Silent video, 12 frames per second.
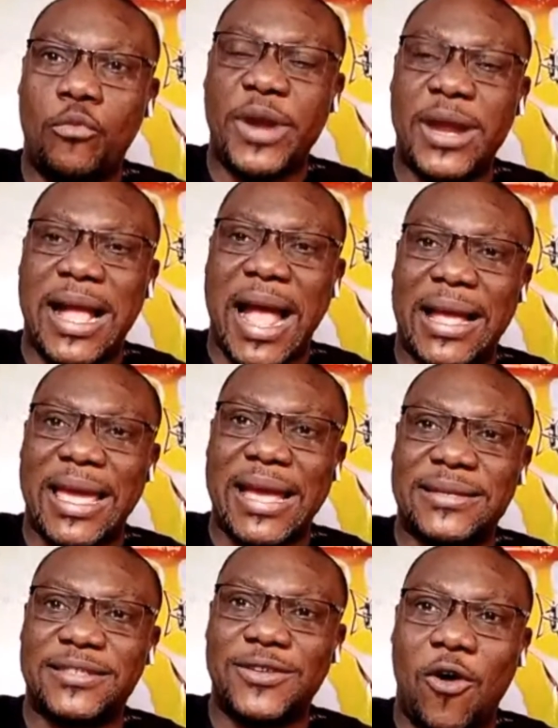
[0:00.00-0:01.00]
we'll bring our
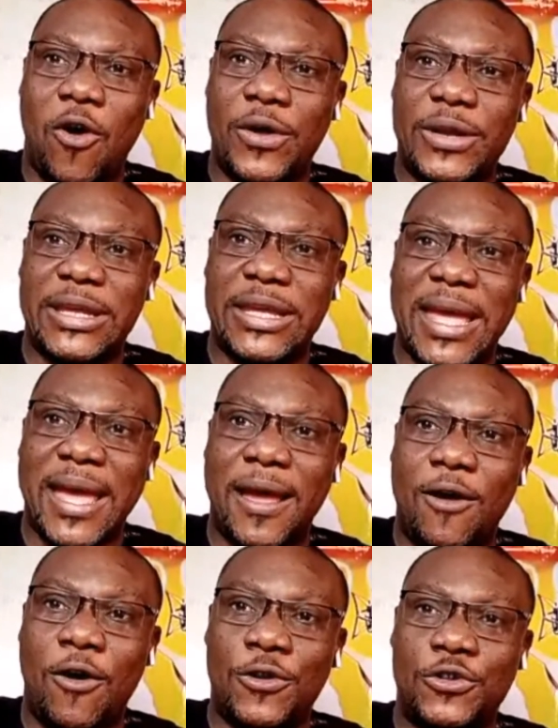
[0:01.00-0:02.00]
guests on
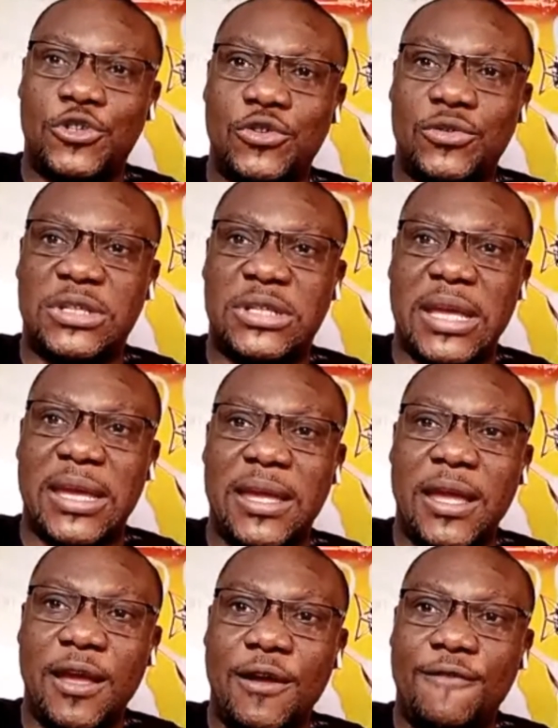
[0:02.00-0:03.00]
here on
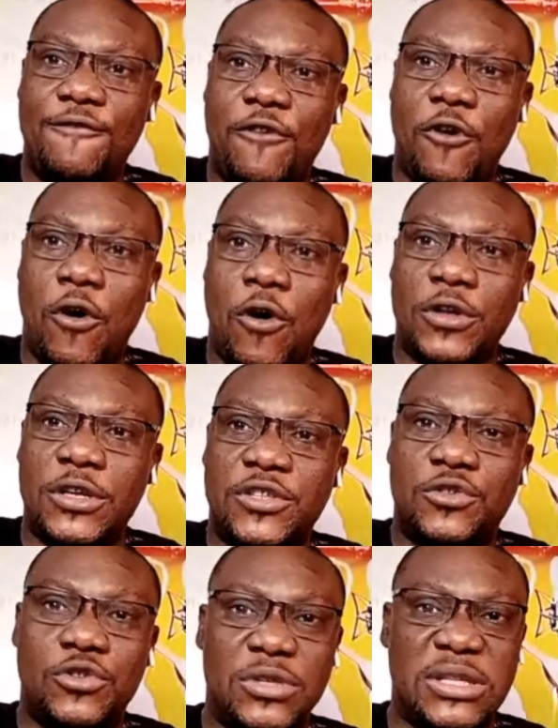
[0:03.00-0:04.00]
Tuesday for
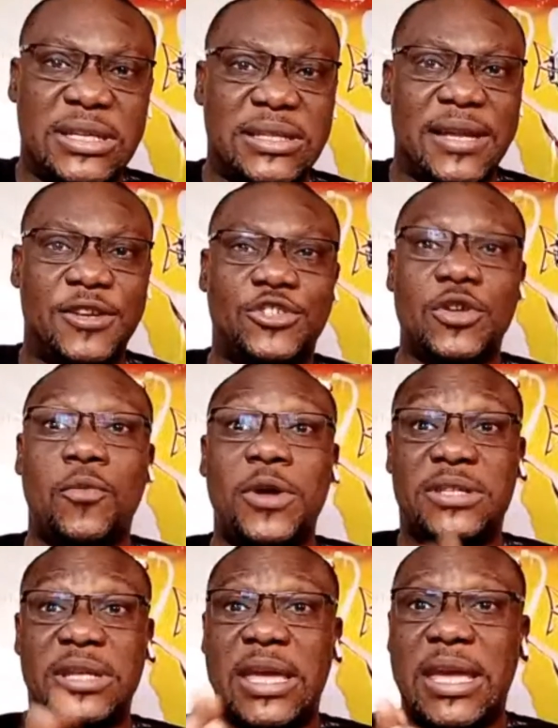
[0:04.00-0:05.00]
the Tuesday's
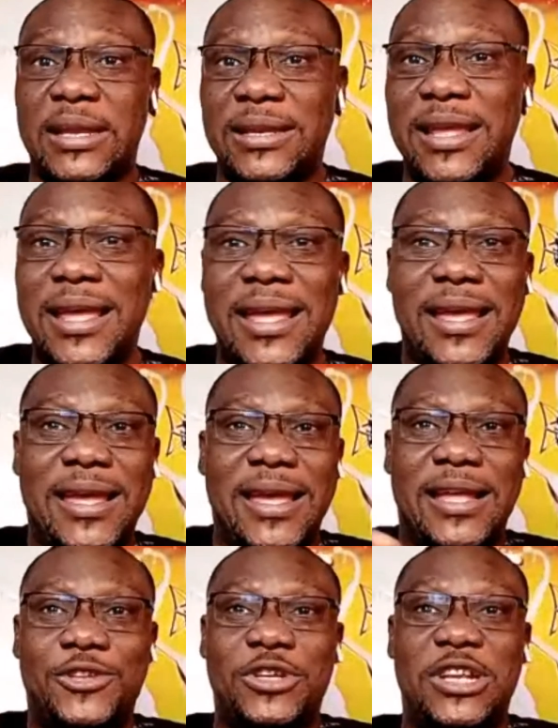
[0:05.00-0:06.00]
edition. Once again,
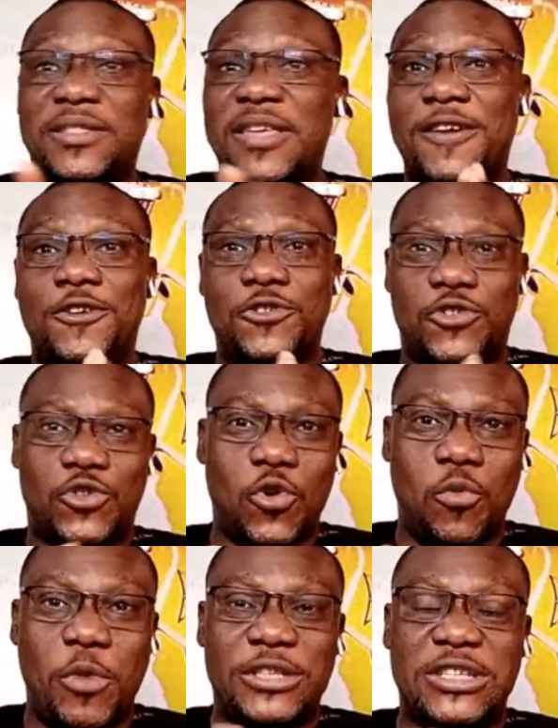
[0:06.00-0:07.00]
Julie, thank you
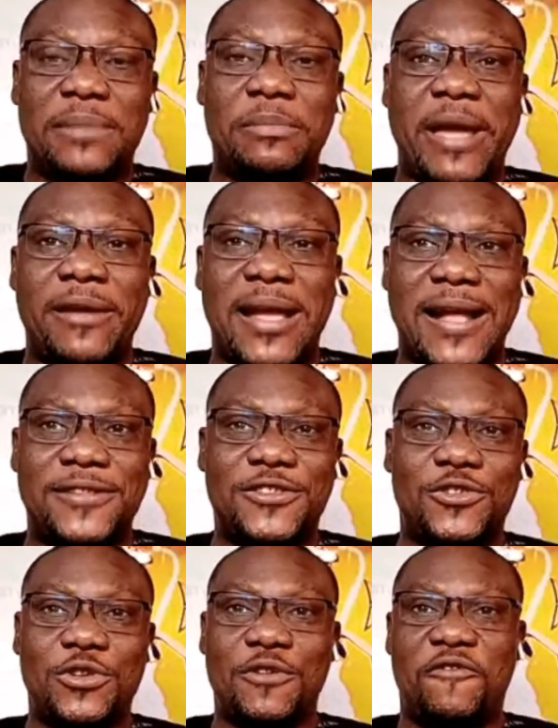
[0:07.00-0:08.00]
so much, and my
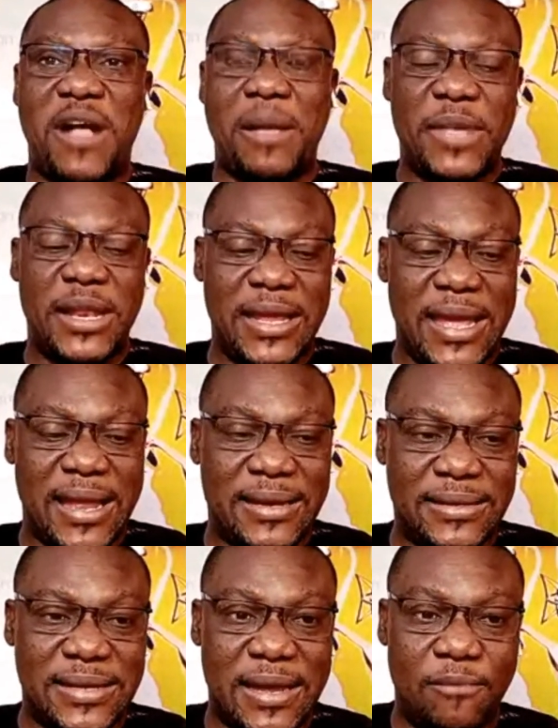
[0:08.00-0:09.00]
regards to your family,
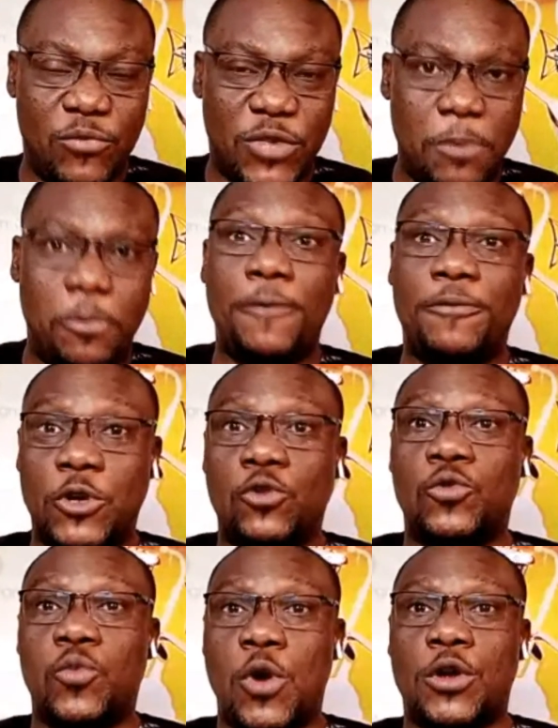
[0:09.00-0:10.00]
and keep up
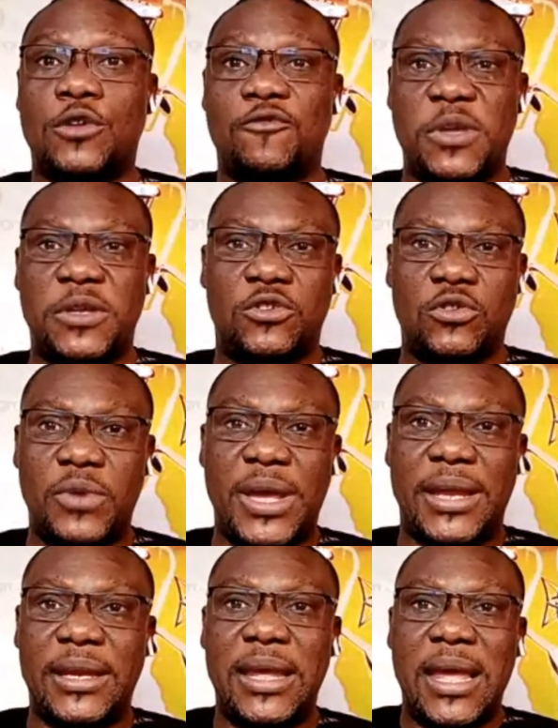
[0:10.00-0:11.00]
the good work you've been
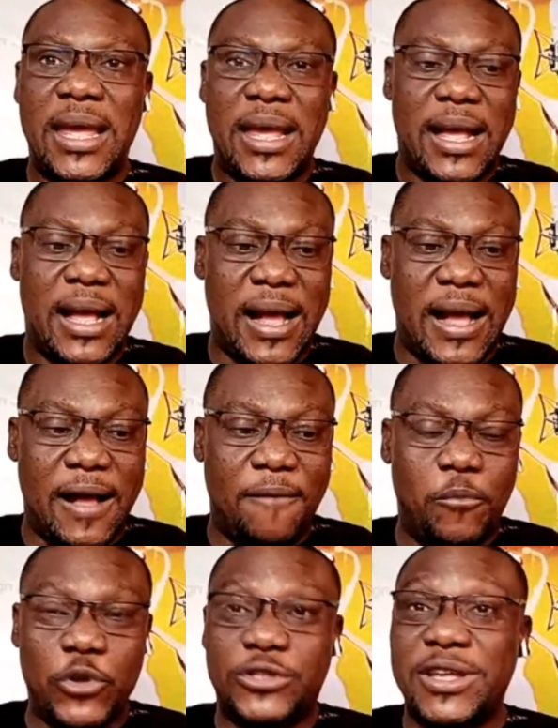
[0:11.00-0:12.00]
doing.
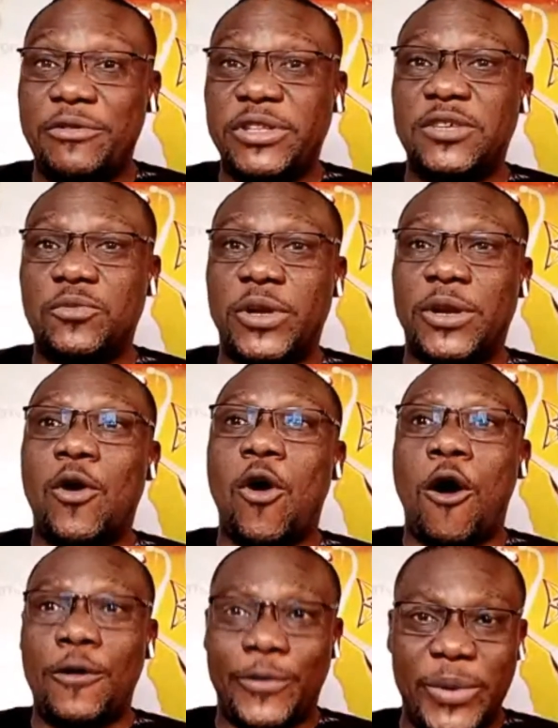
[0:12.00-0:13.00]
Posterity
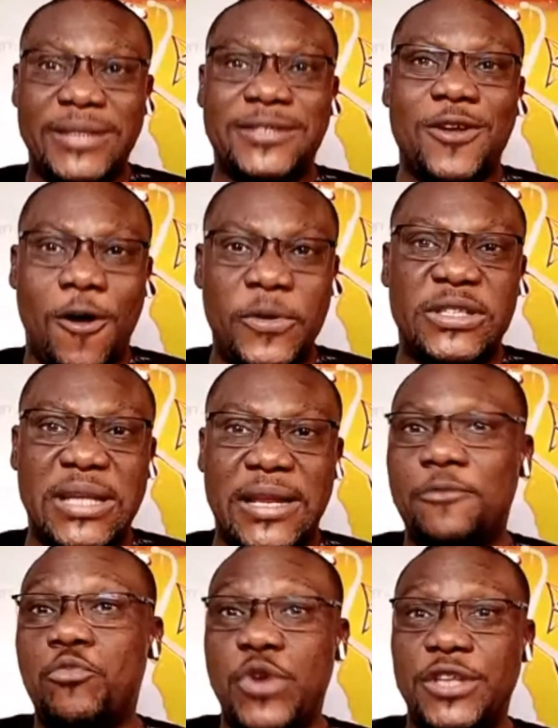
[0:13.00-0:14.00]
will always, always
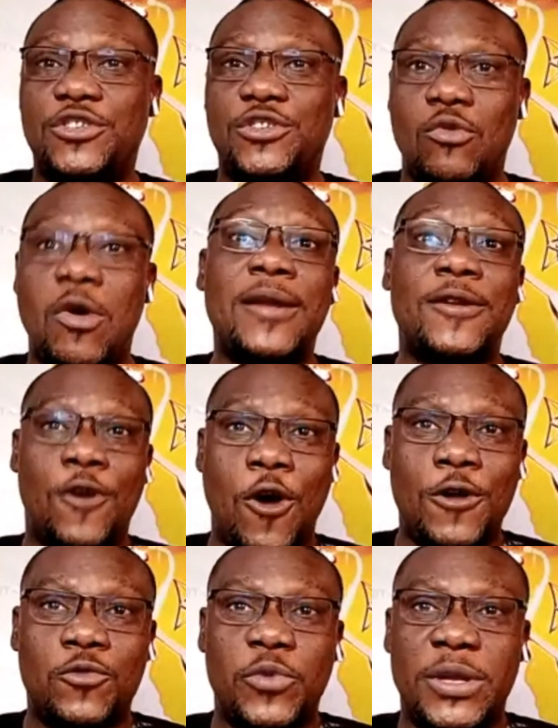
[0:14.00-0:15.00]
celebrate you,
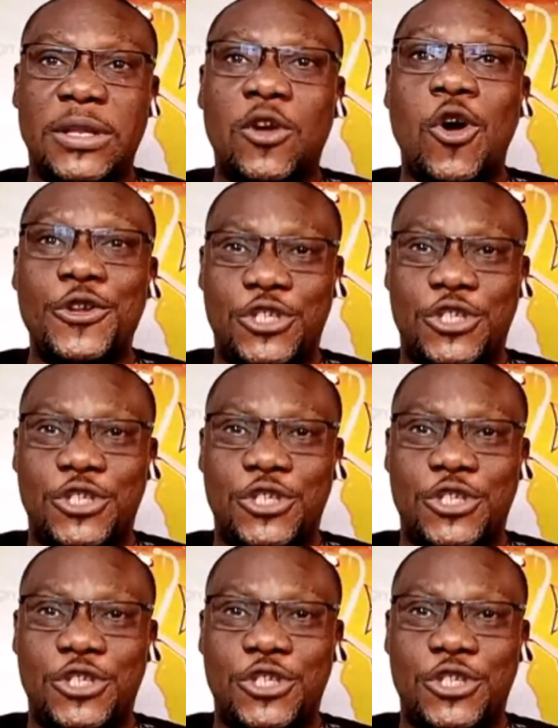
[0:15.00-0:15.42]
and God will